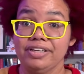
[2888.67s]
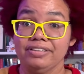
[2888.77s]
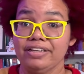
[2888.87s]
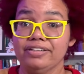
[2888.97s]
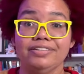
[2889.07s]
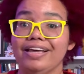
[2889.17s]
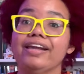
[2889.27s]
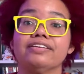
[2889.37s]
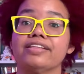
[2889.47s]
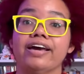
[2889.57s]
They couldn't
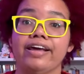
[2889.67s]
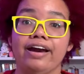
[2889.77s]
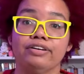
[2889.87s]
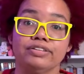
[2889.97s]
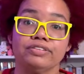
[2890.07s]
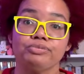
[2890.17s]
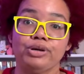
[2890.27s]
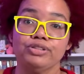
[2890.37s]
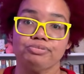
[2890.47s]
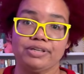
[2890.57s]
edit that out of the
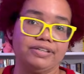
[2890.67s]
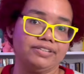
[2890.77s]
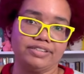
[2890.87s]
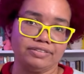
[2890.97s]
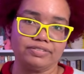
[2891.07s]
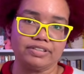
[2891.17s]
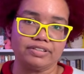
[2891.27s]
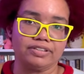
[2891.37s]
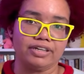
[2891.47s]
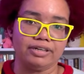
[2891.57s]
post because of
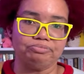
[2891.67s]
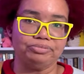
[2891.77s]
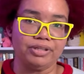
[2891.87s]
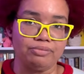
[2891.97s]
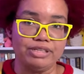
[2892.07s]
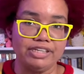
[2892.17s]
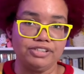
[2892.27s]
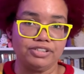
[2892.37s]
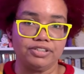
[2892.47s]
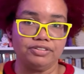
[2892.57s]
the
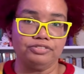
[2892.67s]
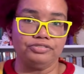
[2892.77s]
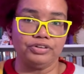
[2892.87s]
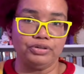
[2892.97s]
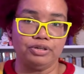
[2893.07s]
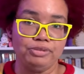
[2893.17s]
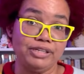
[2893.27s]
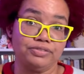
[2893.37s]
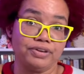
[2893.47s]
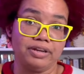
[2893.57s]
limitations of
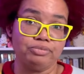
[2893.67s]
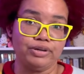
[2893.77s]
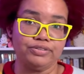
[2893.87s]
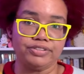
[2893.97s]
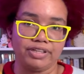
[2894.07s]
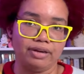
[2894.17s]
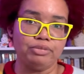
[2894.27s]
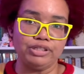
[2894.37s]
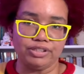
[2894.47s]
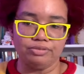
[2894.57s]
photo-based Reddit posts that I
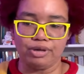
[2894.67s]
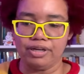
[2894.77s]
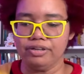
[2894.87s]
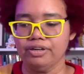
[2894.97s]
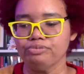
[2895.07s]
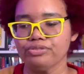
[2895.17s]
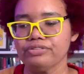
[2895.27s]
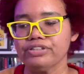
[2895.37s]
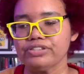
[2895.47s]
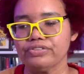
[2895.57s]
mentioned in my
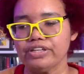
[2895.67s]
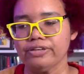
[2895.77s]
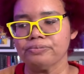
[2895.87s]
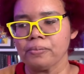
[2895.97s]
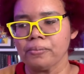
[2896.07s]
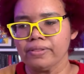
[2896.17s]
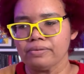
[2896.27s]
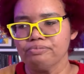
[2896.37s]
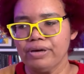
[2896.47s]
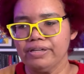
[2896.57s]
previous video.
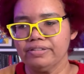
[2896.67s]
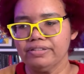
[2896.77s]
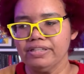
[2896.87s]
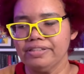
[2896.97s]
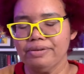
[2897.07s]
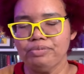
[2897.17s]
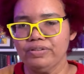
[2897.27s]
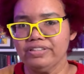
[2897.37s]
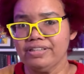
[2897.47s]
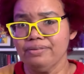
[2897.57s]
But at that
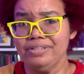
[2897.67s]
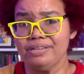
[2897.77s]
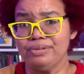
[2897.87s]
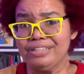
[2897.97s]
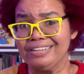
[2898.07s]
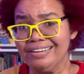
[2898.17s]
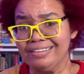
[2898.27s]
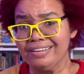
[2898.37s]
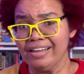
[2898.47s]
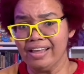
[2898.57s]
point, the damage had been
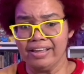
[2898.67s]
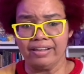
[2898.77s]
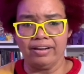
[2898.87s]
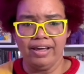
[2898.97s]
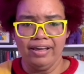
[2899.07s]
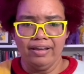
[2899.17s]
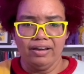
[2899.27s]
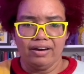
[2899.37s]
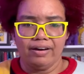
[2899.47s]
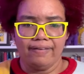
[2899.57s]
done. And
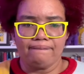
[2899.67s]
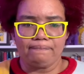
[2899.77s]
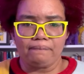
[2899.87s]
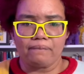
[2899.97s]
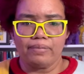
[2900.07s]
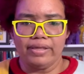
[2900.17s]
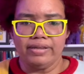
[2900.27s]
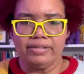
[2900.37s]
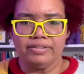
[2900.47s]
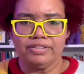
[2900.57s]

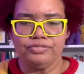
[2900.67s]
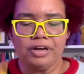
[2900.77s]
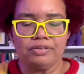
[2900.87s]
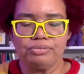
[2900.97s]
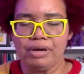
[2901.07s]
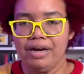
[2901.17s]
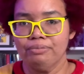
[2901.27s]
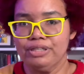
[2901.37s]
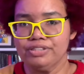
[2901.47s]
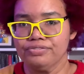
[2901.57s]
in the follow-up
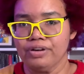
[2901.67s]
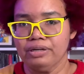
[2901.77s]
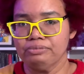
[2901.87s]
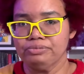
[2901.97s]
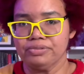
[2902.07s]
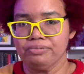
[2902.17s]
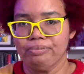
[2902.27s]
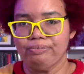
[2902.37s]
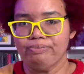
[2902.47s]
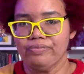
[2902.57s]
comments from
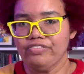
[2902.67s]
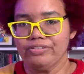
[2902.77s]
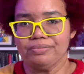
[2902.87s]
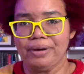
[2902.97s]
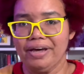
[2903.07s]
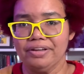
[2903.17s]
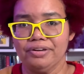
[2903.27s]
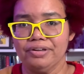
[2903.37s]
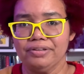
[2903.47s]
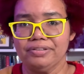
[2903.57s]
the
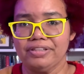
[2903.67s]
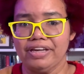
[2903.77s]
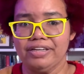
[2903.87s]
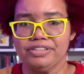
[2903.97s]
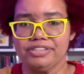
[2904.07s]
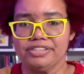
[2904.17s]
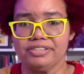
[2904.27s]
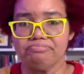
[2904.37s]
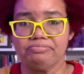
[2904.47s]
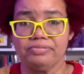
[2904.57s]
buyer, they
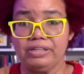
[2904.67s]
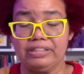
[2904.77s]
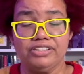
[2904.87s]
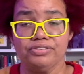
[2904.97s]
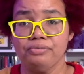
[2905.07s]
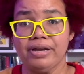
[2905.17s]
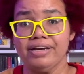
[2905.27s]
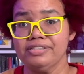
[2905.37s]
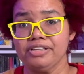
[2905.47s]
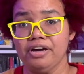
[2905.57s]
just, at least from what
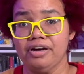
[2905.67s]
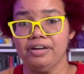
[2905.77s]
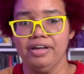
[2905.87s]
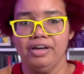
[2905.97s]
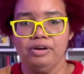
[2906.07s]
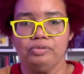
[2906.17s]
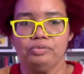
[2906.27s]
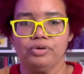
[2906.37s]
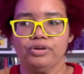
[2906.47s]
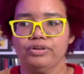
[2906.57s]
I saw,
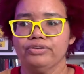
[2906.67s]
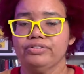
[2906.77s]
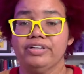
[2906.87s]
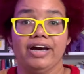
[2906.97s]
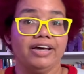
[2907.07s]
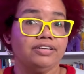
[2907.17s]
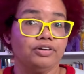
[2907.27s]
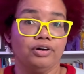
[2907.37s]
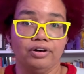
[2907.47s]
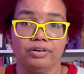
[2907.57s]
were not
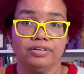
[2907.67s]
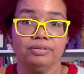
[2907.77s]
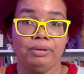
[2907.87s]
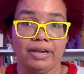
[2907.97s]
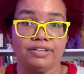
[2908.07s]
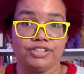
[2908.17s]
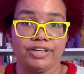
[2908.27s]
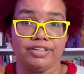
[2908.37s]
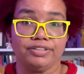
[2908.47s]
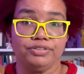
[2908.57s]
at all
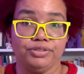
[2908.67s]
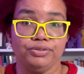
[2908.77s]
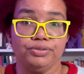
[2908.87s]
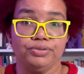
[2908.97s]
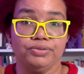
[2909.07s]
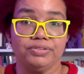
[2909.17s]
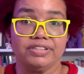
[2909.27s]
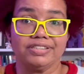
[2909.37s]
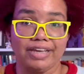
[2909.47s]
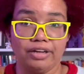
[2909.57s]
apologetic to
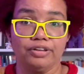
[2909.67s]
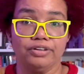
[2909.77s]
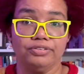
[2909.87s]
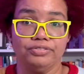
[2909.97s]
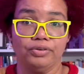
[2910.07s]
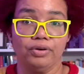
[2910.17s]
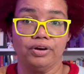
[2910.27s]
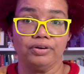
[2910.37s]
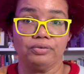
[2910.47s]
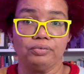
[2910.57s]
the seller
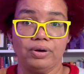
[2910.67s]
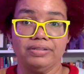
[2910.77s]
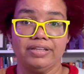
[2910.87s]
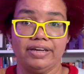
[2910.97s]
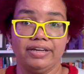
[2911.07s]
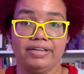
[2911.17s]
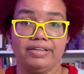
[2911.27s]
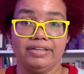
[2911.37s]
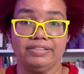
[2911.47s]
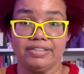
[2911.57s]
for what
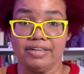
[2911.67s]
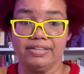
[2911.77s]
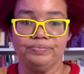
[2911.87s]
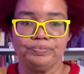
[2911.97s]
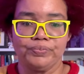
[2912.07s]
they had done.